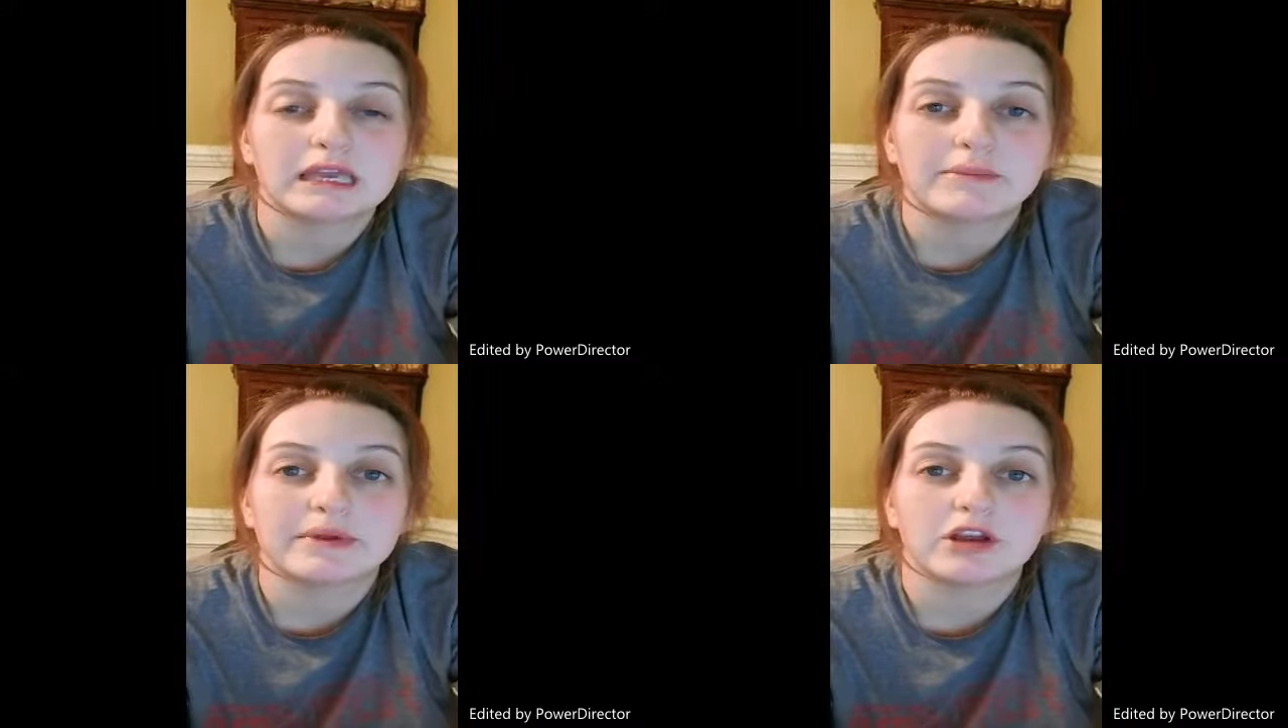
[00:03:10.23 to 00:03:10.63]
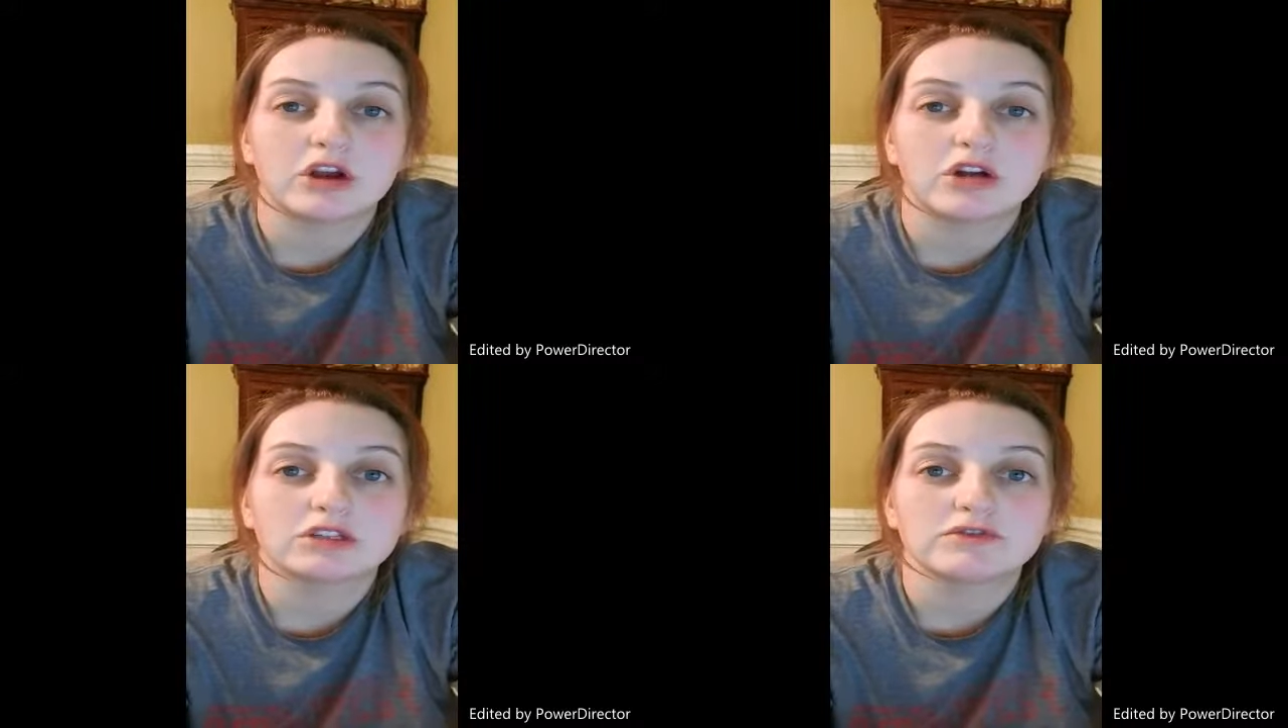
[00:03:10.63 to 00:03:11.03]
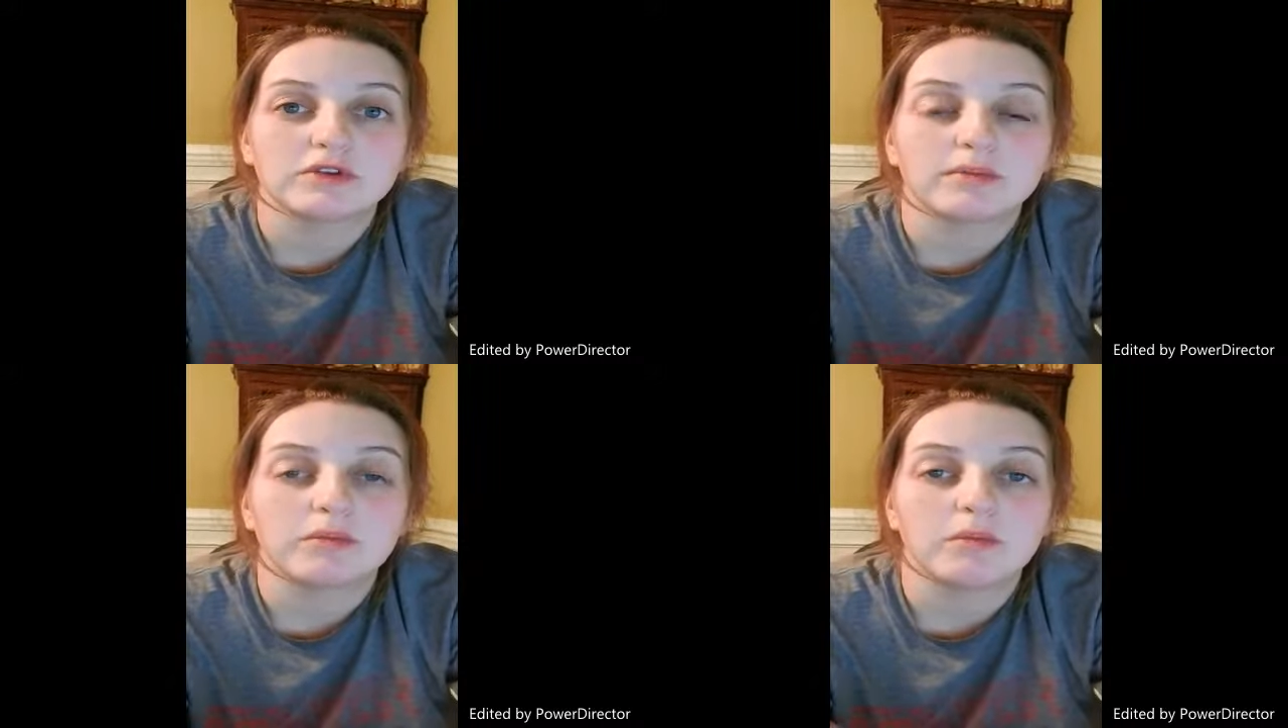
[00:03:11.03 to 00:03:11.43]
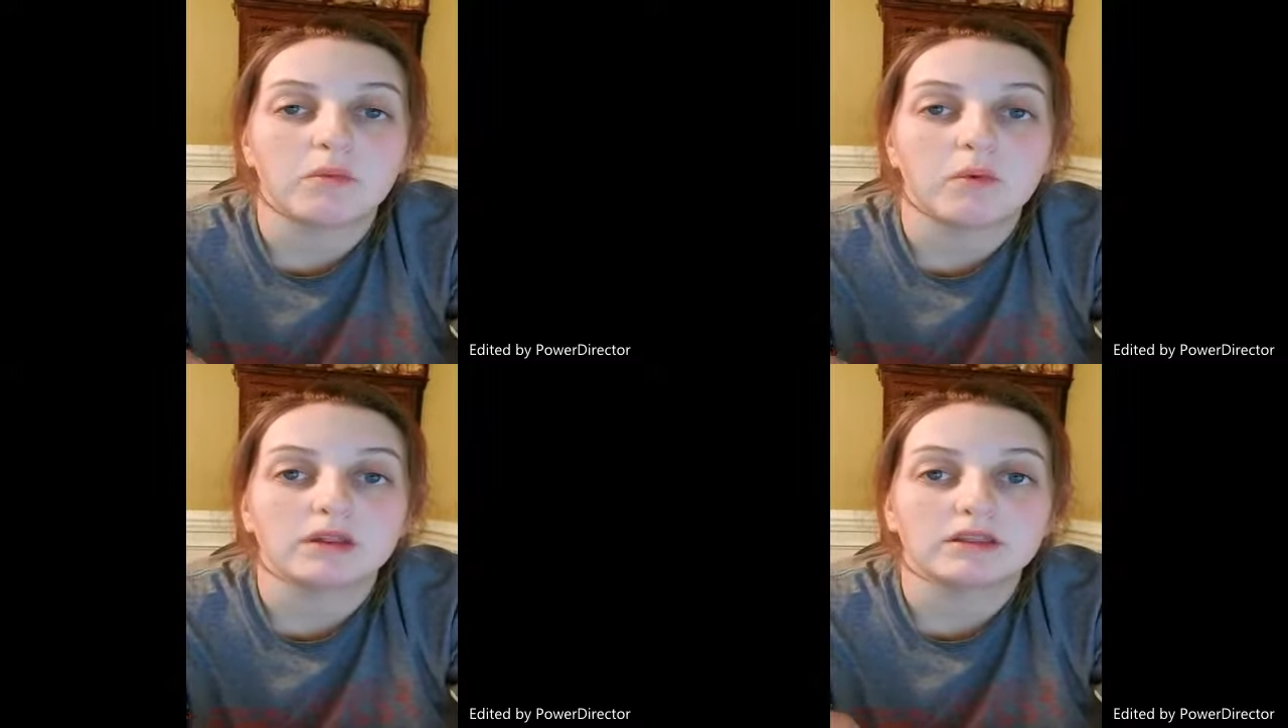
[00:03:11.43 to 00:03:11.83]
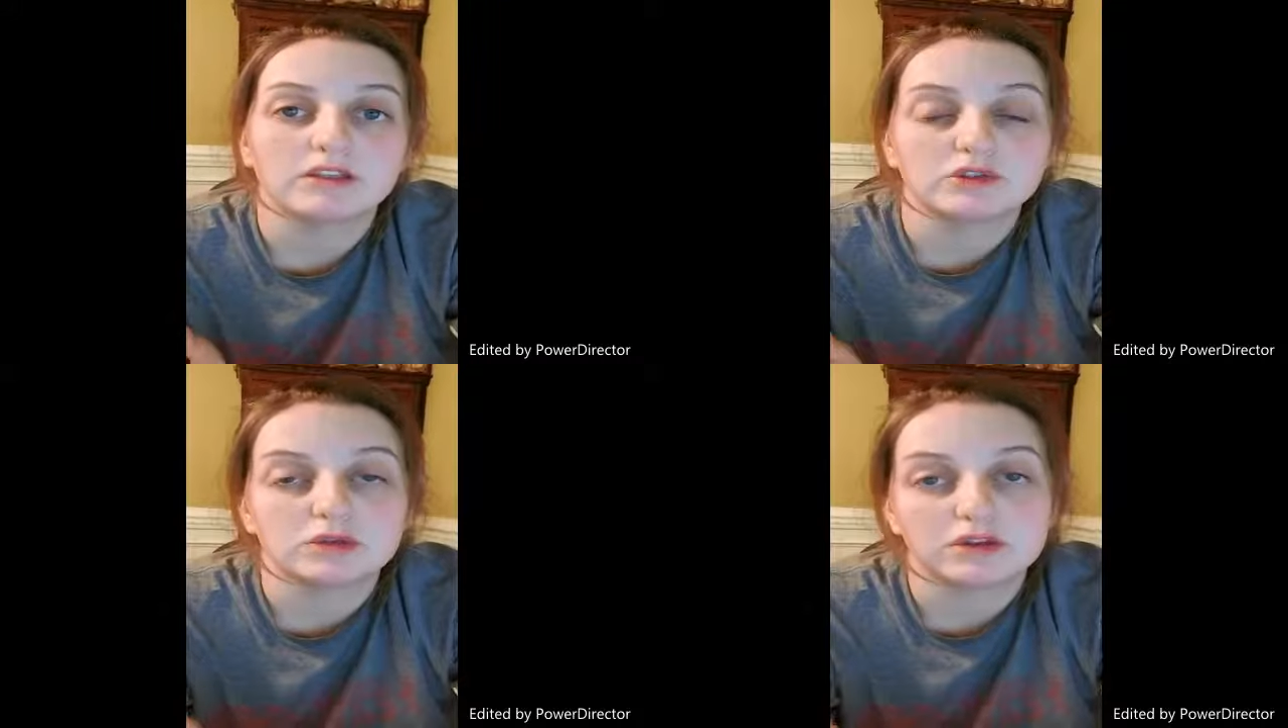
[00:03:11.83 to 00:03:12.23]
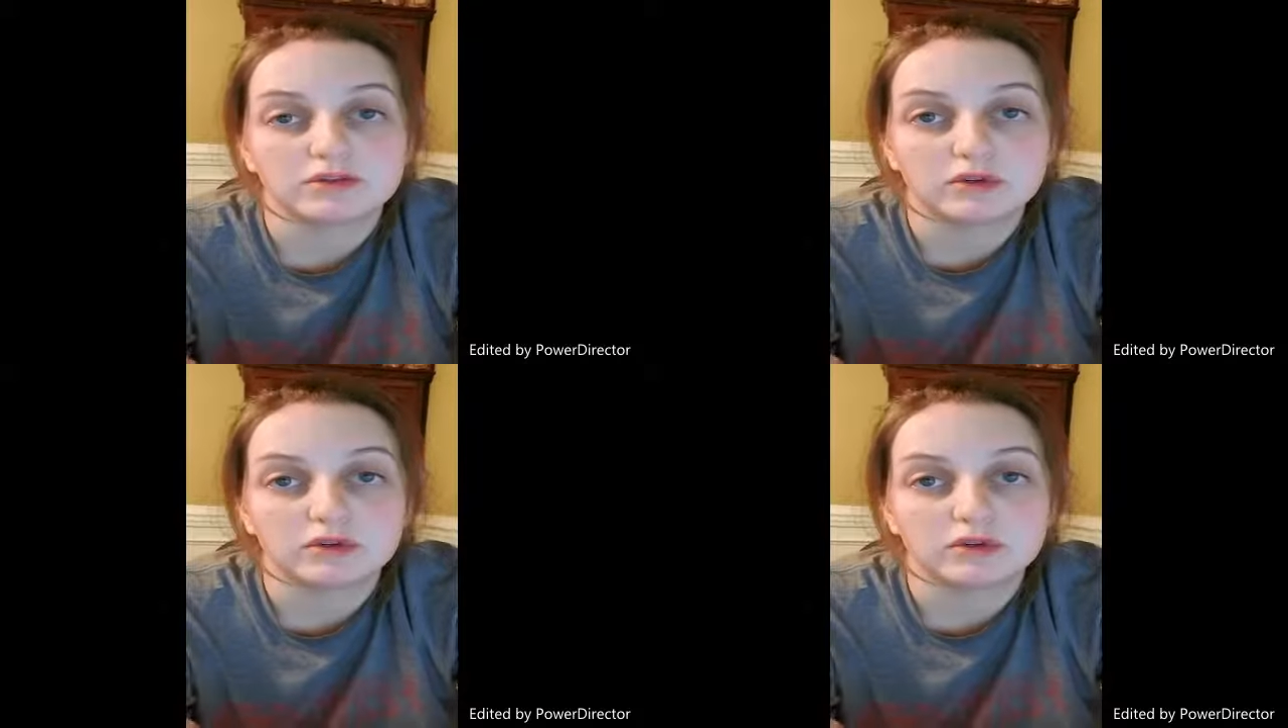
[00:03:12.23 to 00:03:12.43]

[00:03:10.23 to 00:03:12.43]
Kanban cards from one list to another.